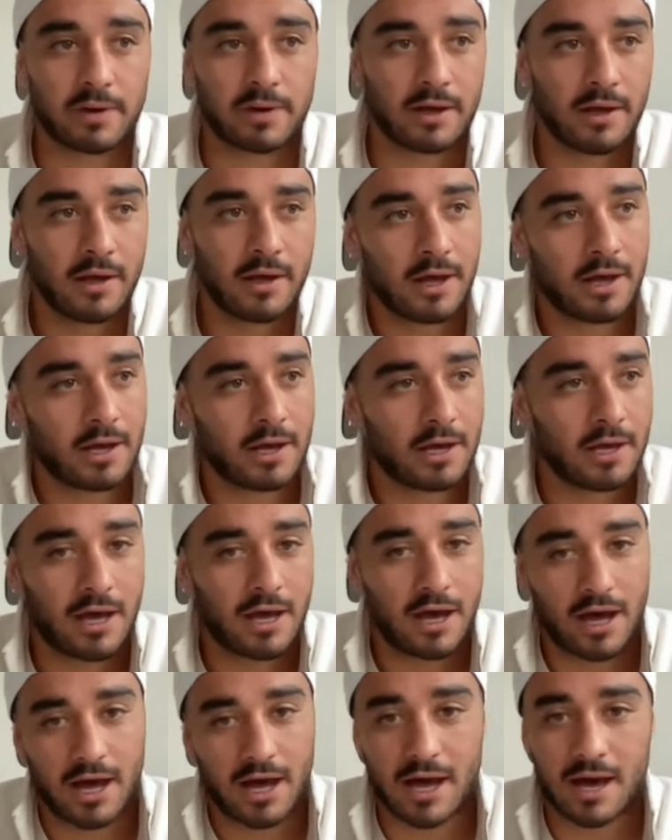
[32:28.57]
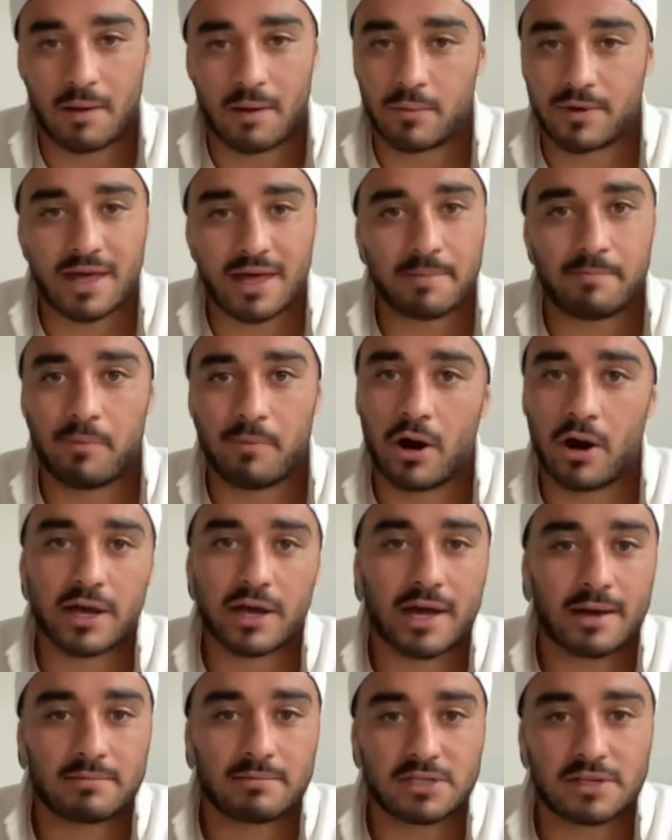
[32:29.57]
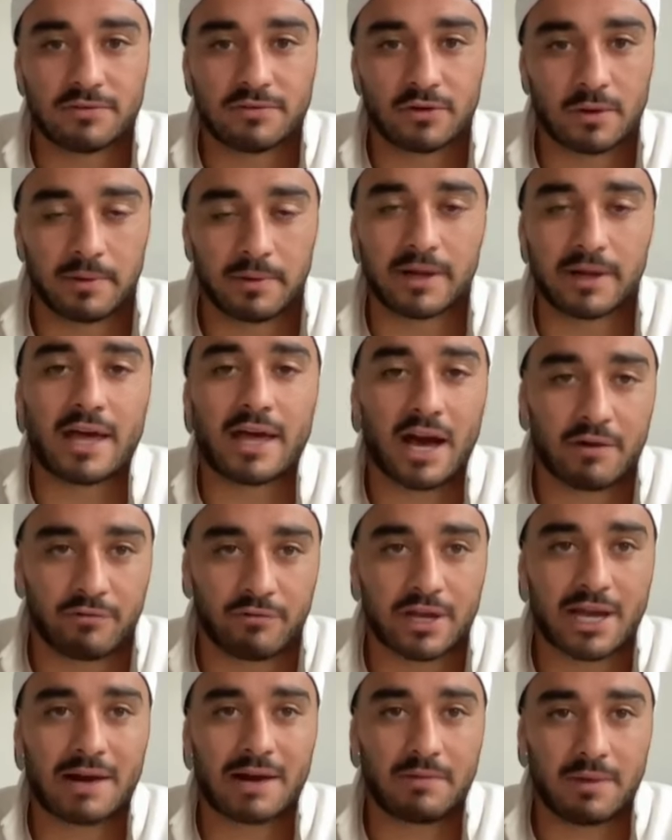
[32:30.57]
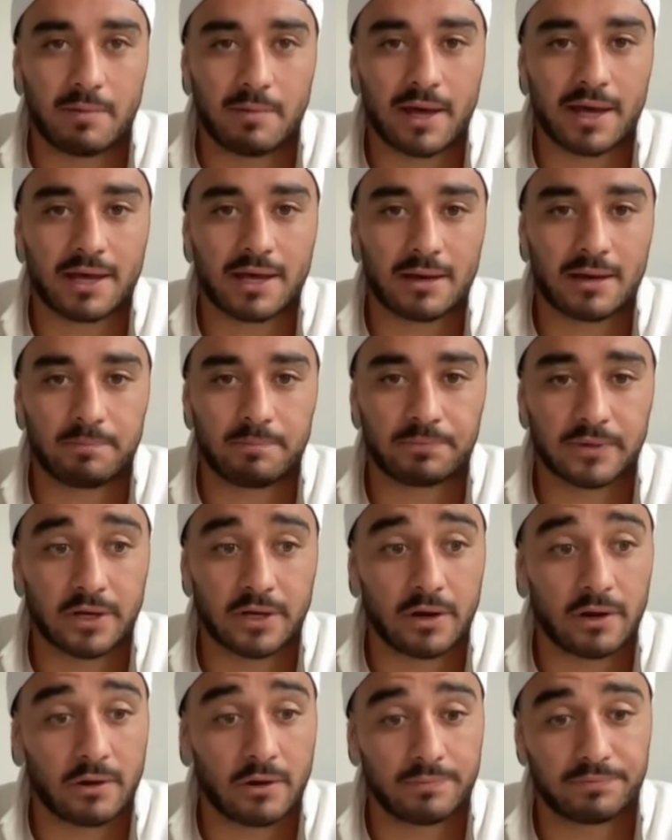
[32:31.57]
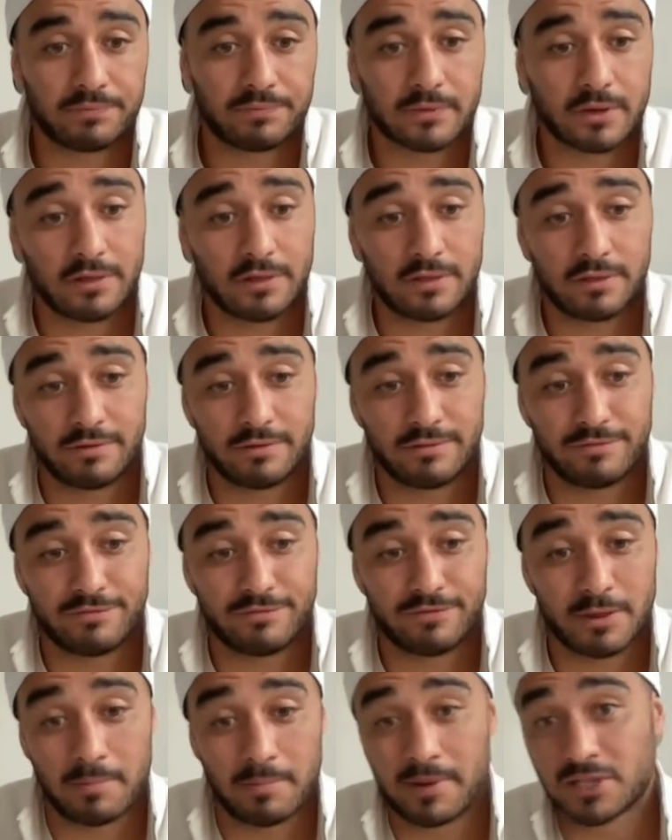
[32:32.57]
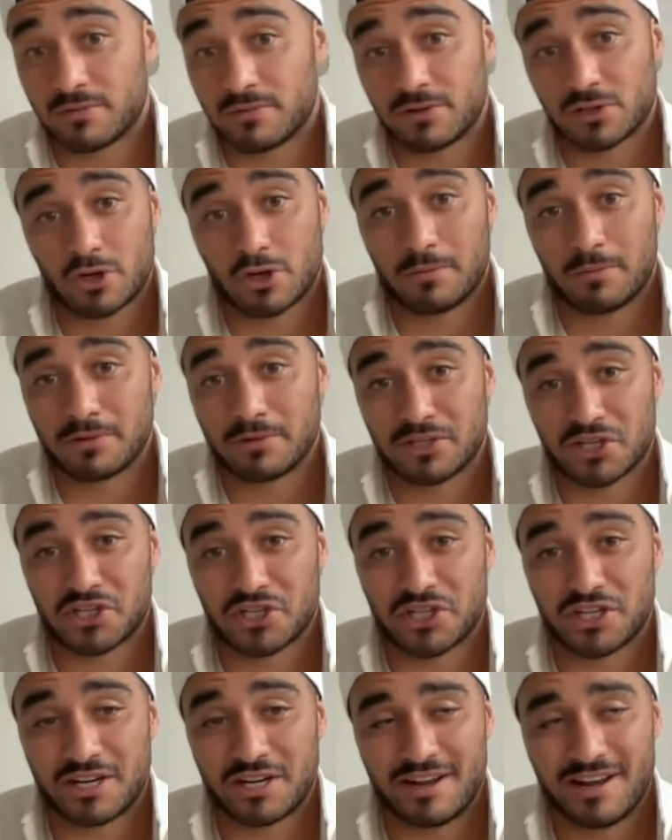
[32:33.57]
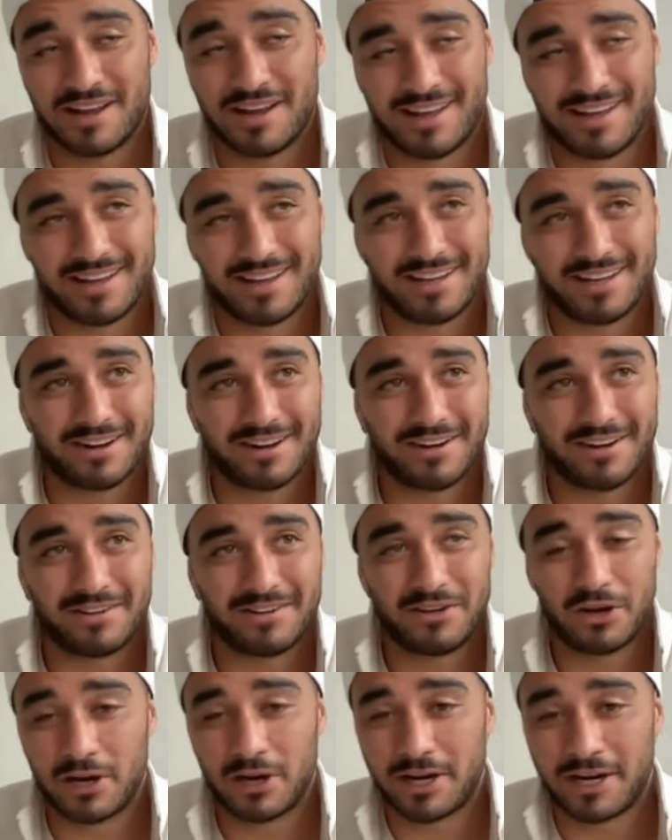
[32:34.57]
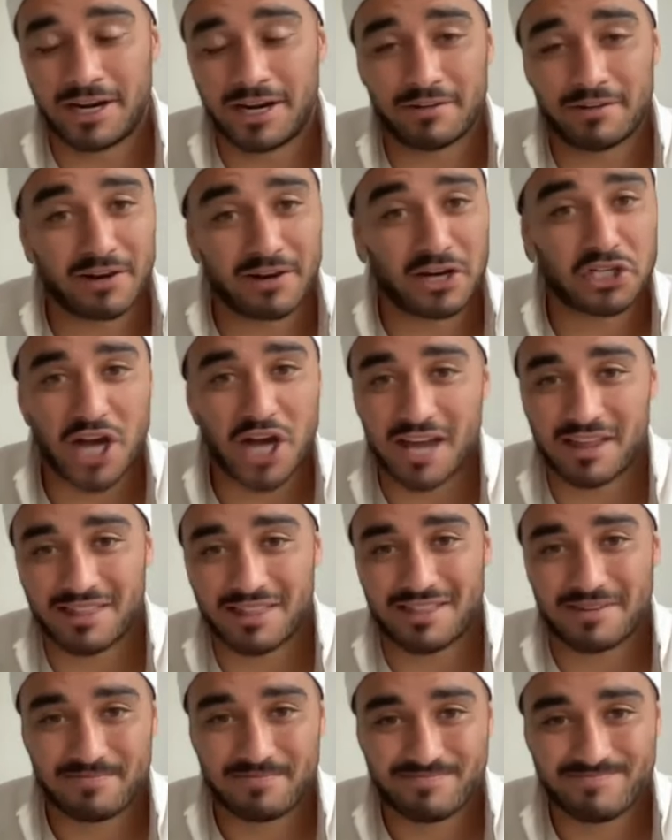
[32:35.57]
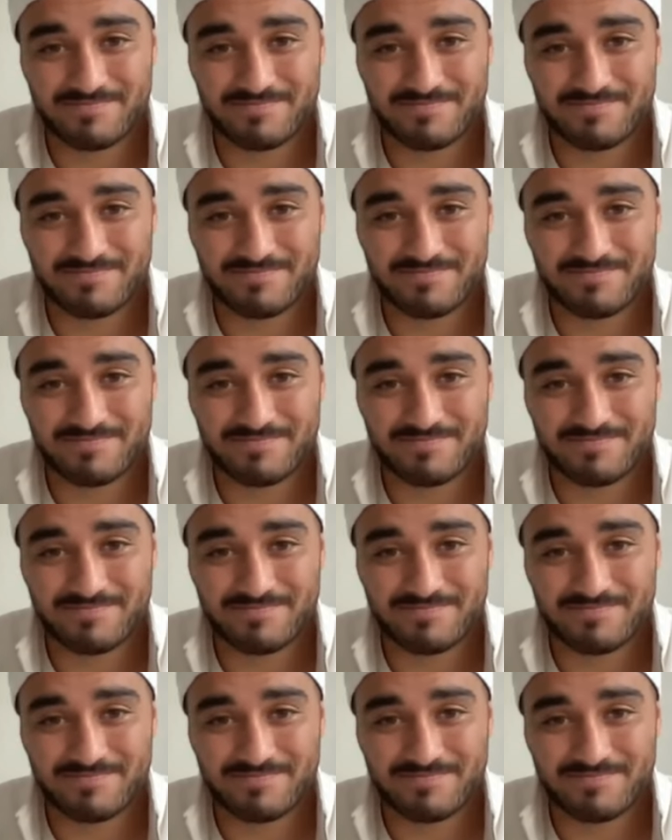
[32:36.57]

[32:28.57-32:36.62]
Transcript: But um, when that bye comes, they've got a bit of cavalry coming back, and you know for the best of this competition, you know you only need to finish eighth